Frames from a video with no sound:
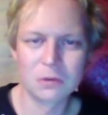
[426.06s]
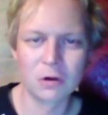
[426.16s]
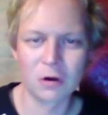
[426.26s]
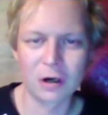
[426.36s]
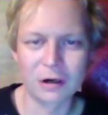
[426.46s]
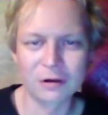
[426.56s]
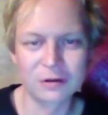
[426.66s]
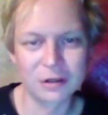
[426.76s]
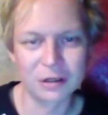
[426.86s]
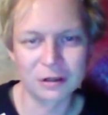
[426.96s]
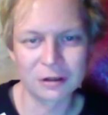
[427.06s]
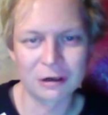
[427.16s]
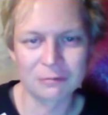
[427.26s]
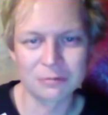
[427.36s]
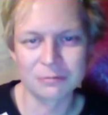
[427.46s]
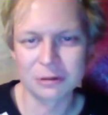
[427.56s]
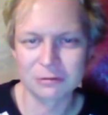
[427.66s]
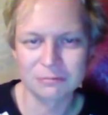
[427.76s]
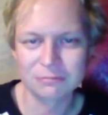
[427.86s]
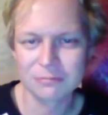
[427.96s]
your Hotter Than Hell album
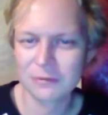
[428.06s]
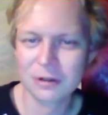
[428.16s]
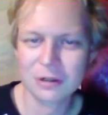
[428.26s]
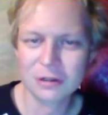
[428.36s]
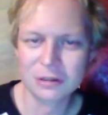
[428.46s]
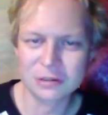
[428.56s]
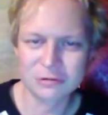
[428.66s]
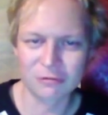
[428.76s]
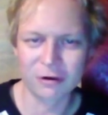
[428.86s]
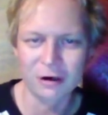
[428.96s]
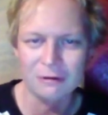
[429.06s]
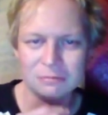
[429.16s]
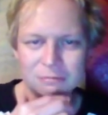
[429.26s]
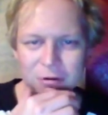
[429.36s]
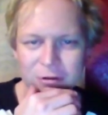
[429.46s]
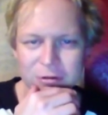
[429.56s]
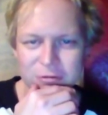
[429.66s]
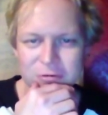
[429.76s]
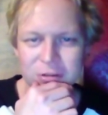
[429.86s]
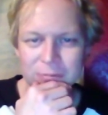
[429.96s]
and Destroyer album are in the
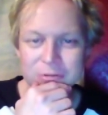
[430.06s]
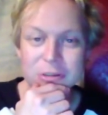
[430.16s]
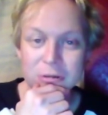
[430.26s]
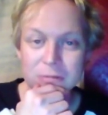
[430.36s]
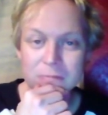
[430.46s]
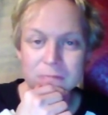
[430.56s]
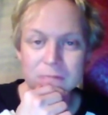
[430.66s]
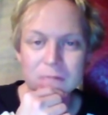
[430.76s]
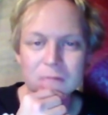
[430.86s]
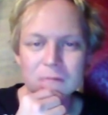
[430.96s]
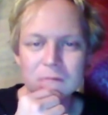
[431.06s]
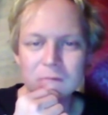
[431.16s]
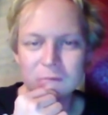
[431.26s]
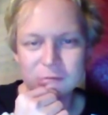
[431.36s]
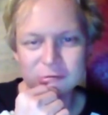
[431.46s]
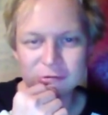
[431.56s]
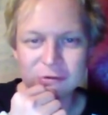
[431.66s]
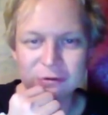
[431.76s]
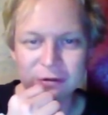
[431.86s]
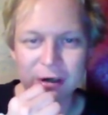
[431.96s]
dumpster. As
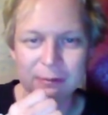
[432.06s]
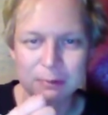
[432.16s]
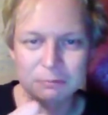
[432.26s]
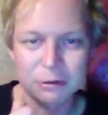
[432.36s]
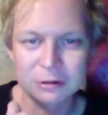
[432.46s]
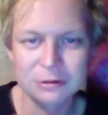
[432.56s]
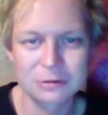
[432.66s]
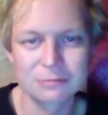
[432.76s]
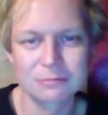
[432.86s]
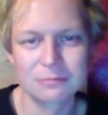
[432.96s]
well as your comic books.